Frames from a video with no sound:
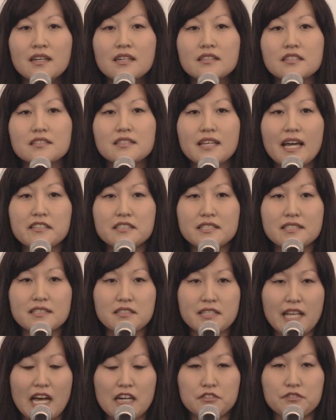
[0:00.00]
The sights
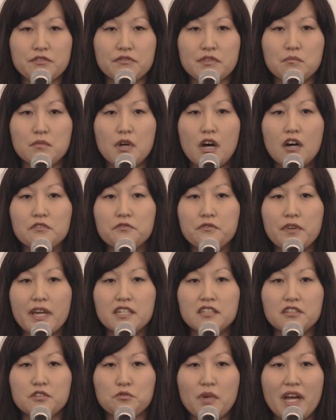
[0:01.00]
and sounds of the mall
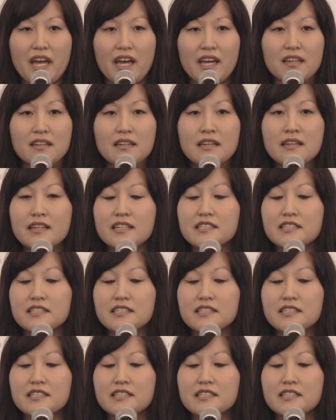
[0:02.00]
faded away